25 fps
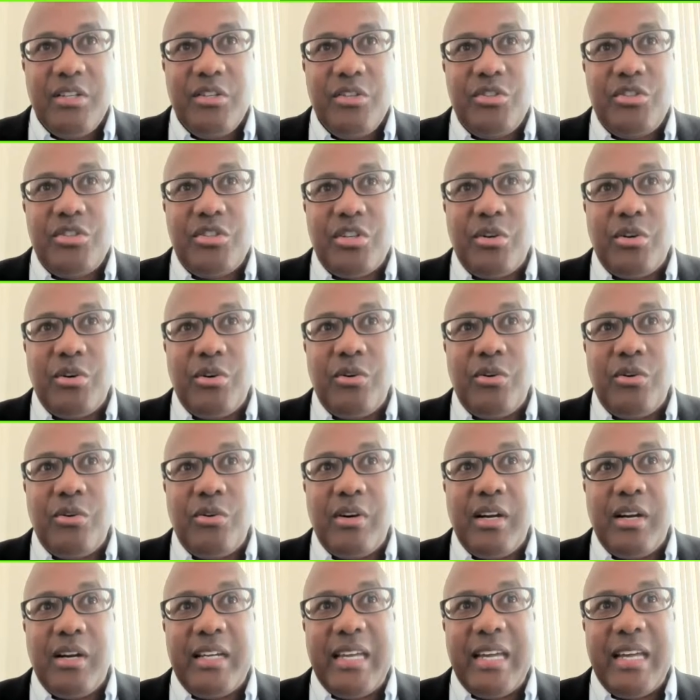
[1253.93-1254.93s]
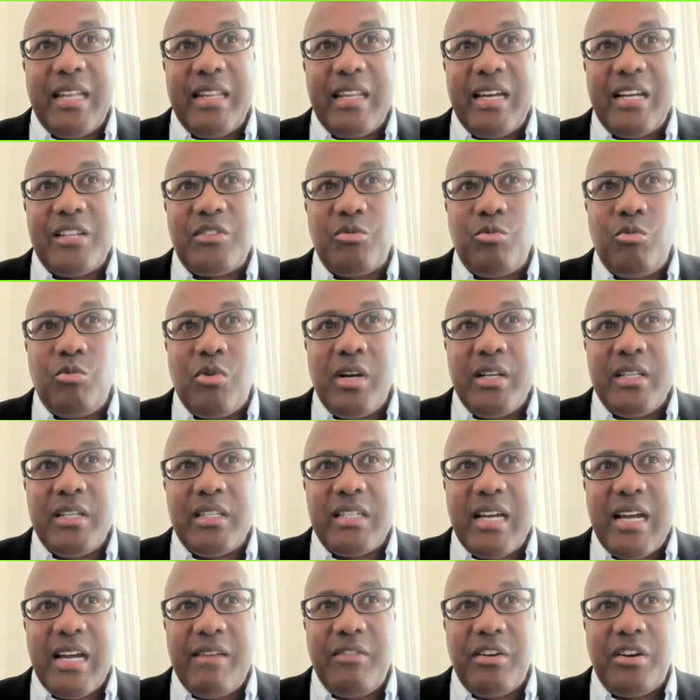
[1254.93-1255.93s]
So again, that's one
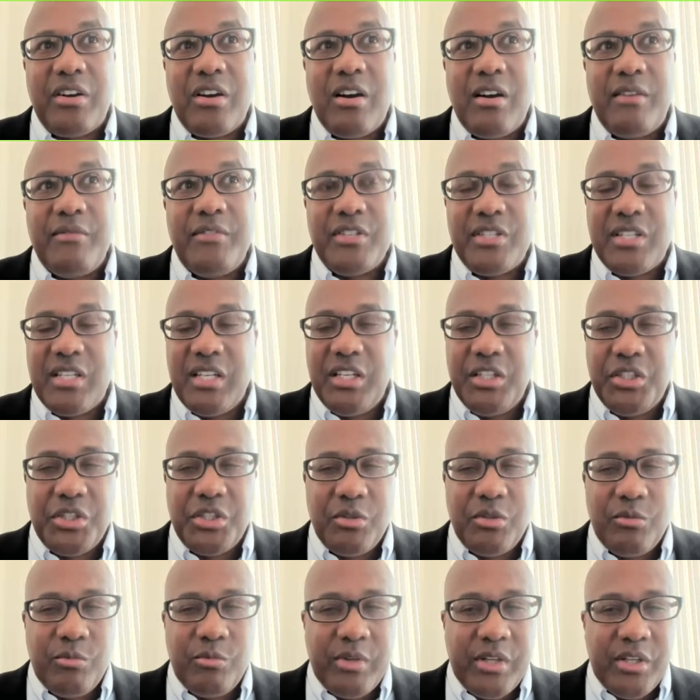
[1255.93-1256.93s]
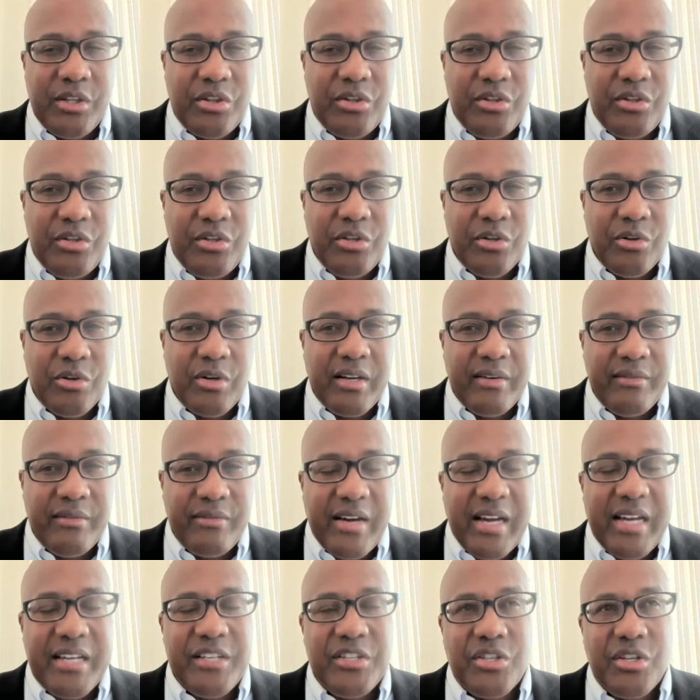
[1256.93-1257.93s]
to have a conversation with your
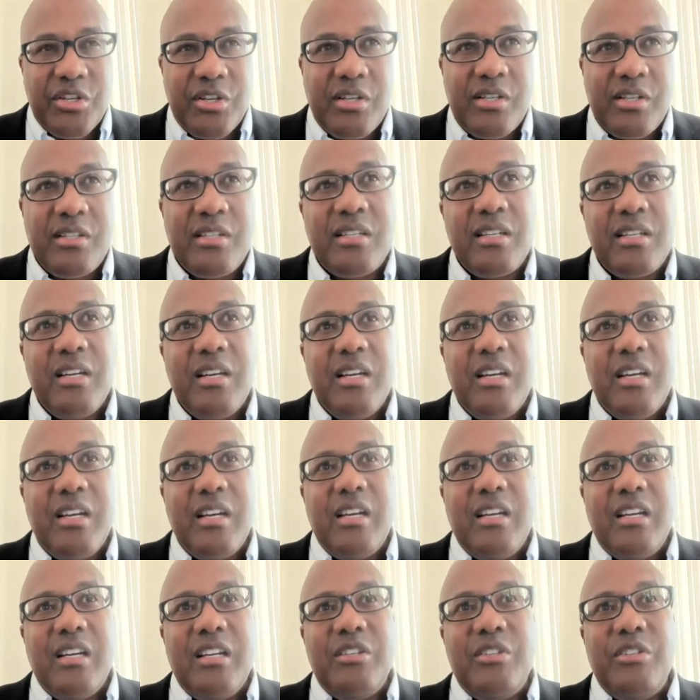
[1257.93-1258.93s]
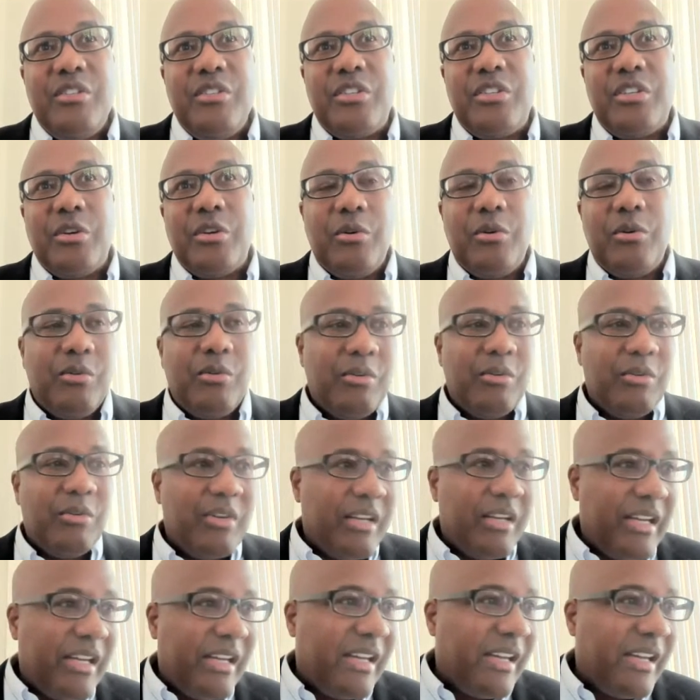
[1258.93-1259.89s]
advisors. So